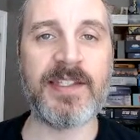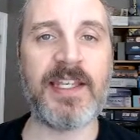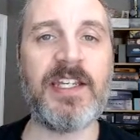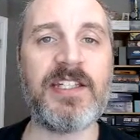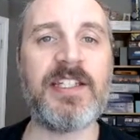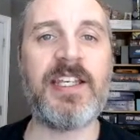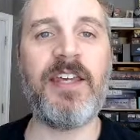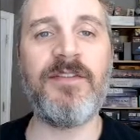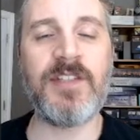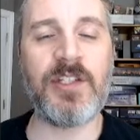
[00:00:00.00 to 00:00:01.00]
And it just
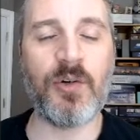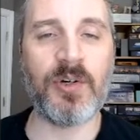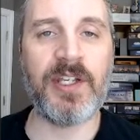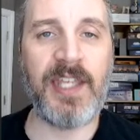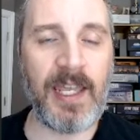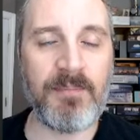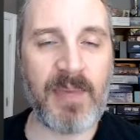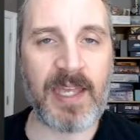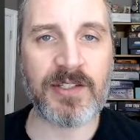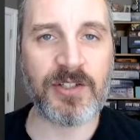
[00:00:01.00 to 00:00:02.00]
gives your game
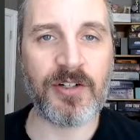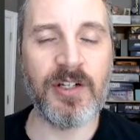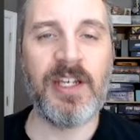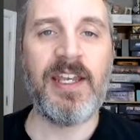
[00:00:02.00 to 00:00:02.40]
master